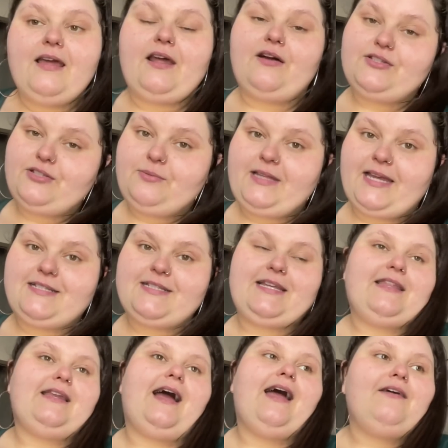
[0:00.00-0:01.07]
and I also would like to
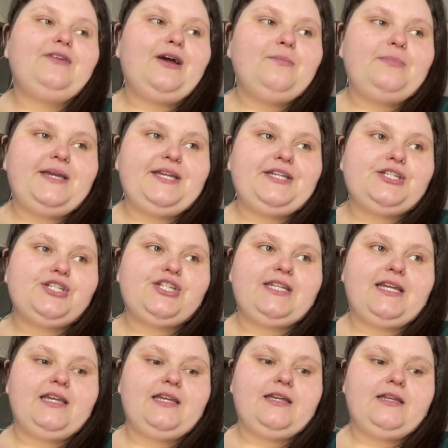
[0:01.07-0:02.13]
say that I have not
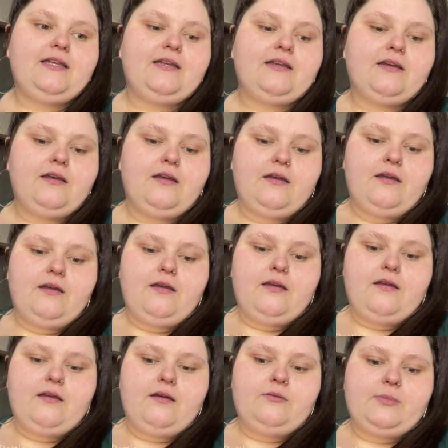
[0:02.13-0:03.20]
binged in,
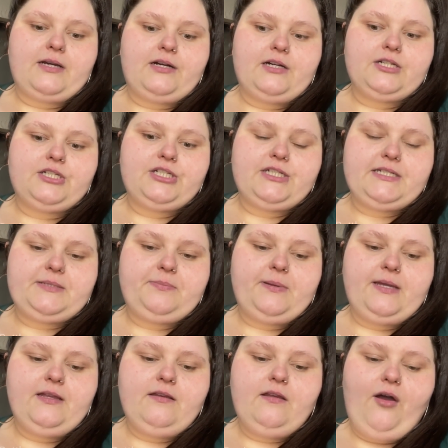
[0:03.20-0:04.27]
oh my gosh, it's
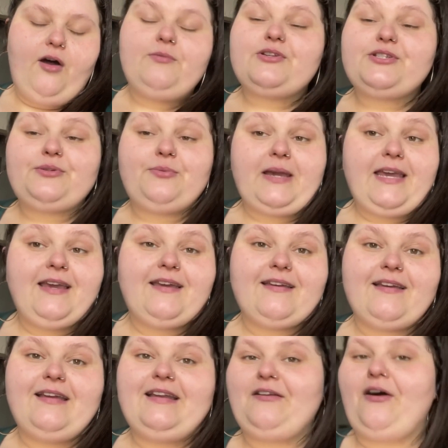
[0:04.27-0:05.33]
been almost a week
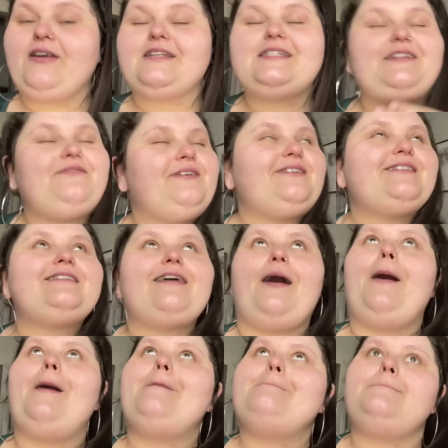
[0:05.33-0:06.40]
and it honestly feels
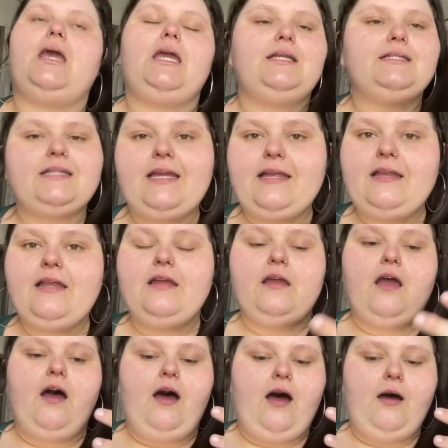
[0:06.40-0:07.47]
amazing.
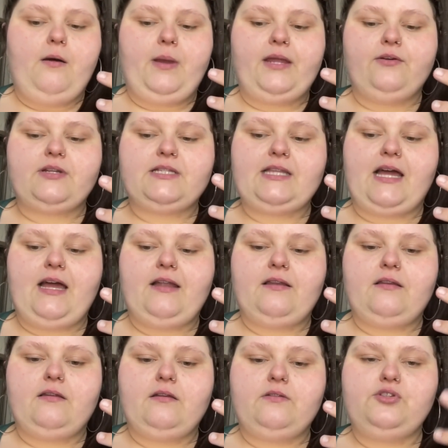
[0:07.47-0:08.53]
Um, I noticed
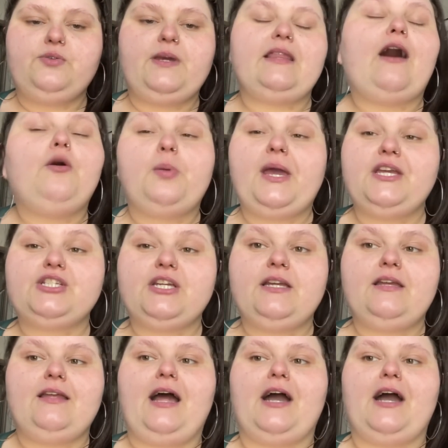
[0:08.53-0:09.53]
that doing the outpatient, it